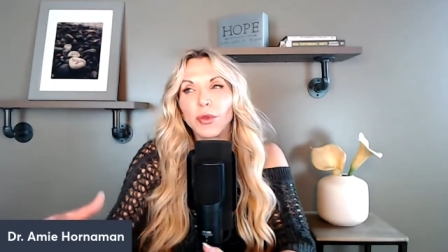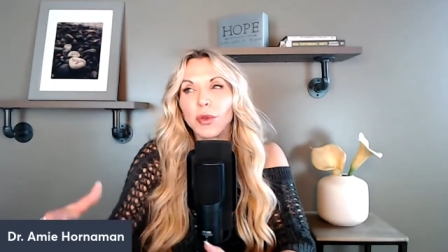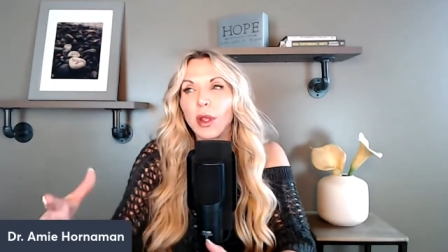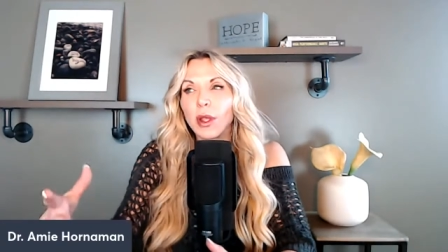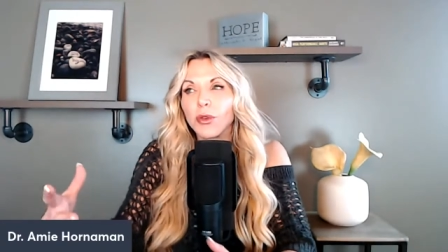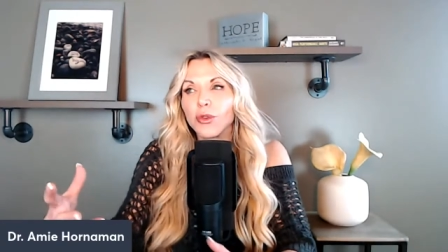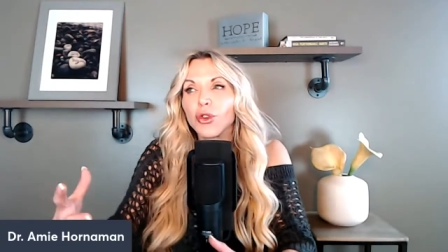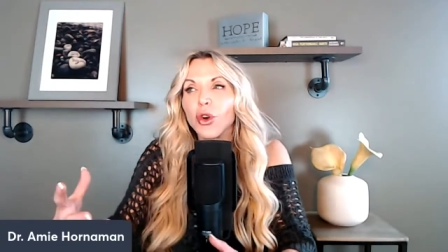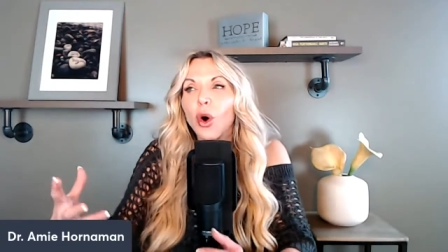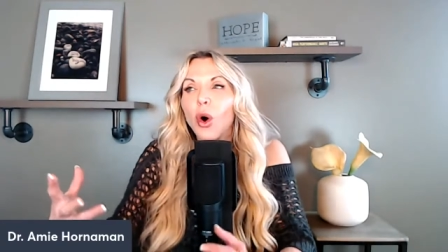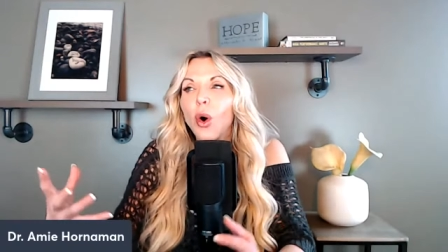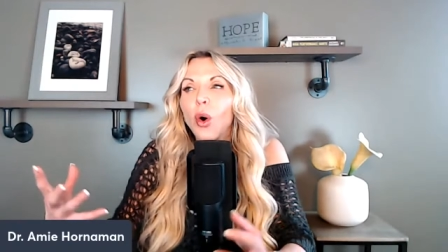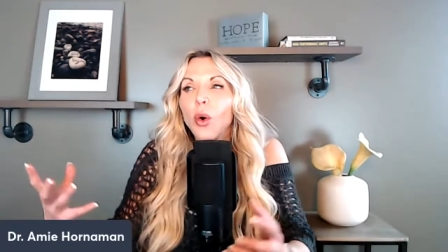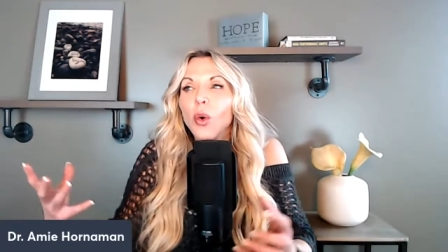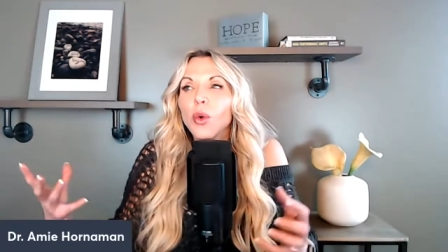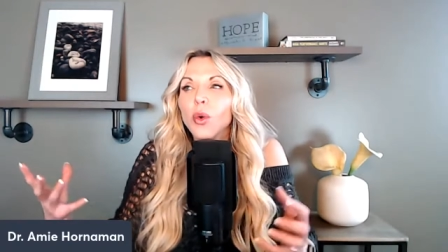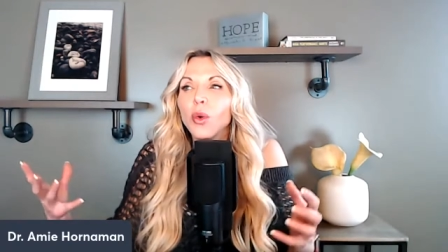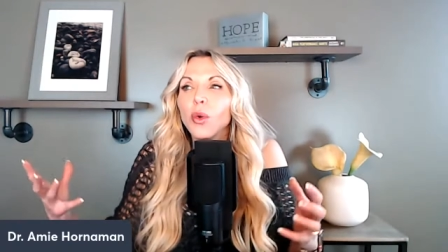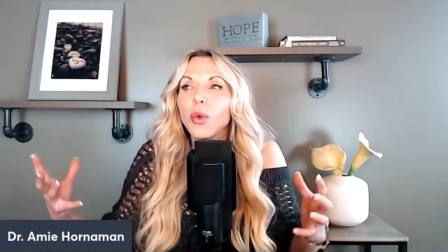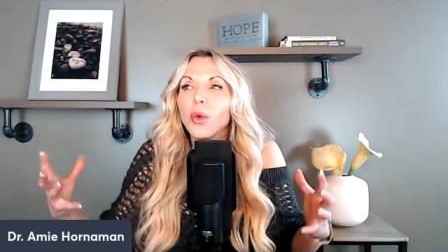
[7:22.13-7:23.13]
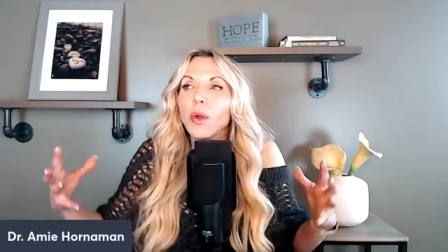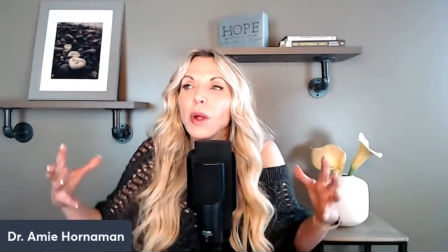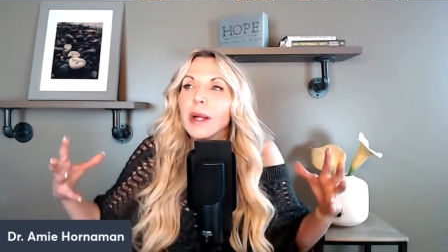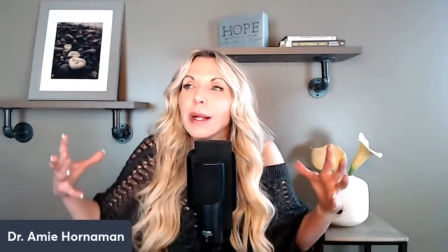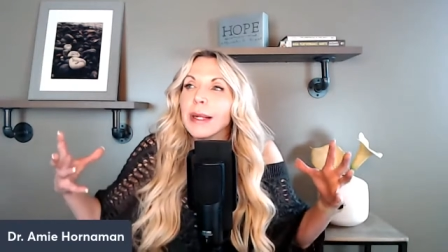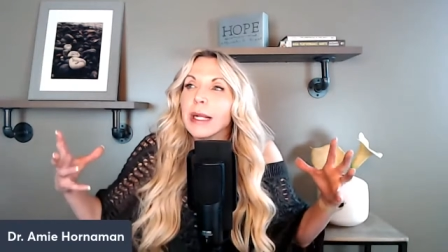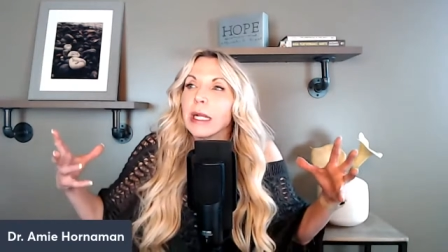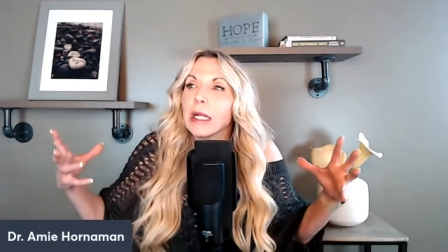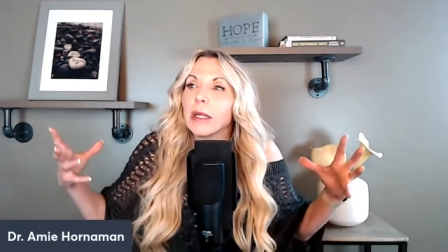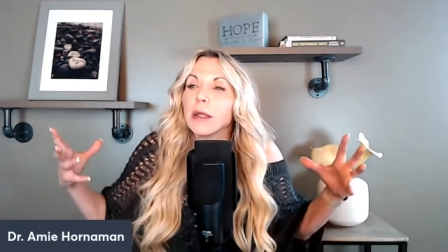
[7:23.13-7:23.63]
in total
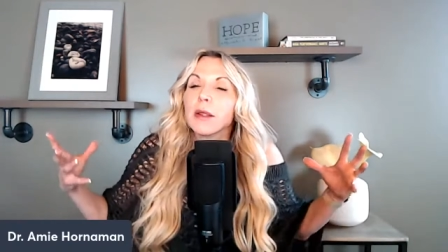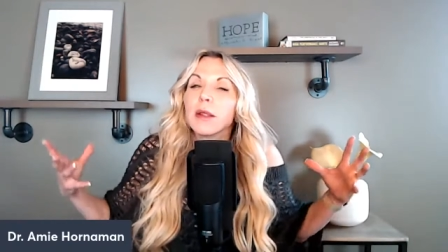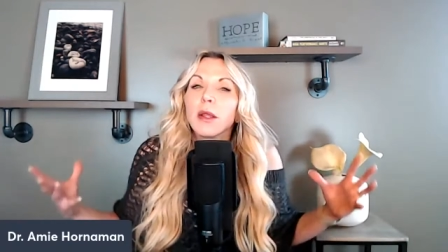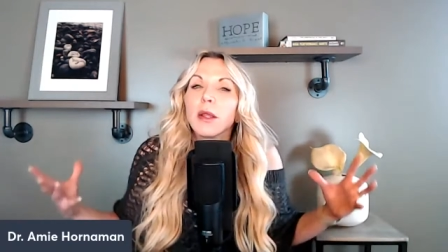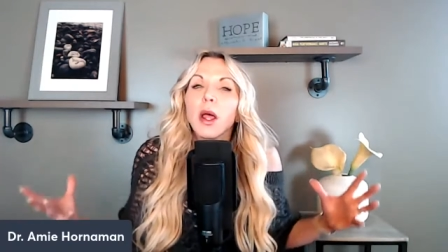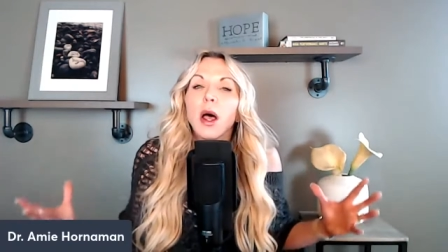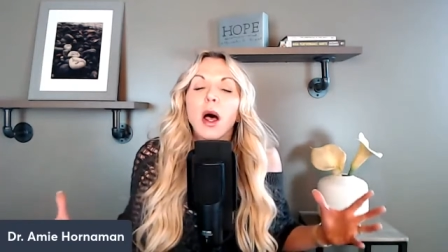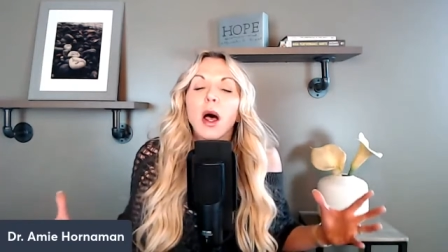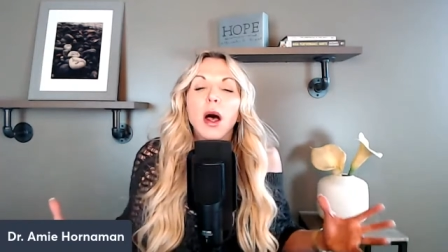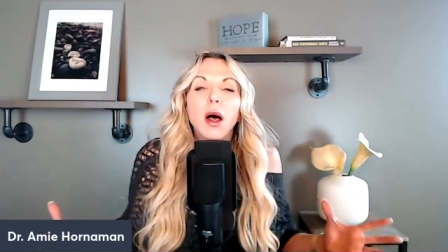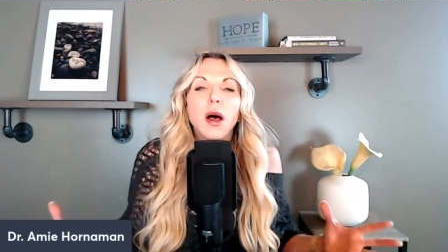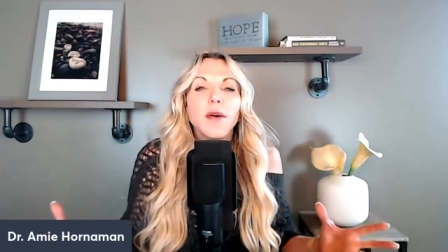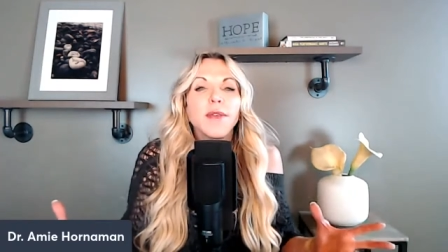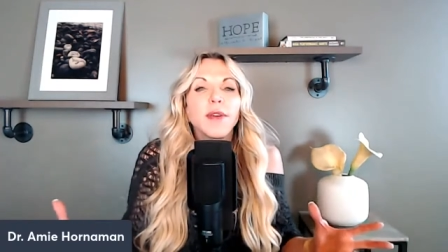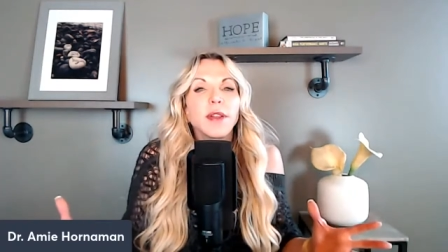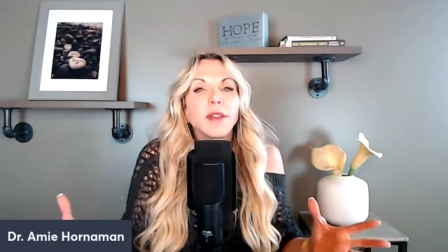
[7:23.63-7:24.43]
love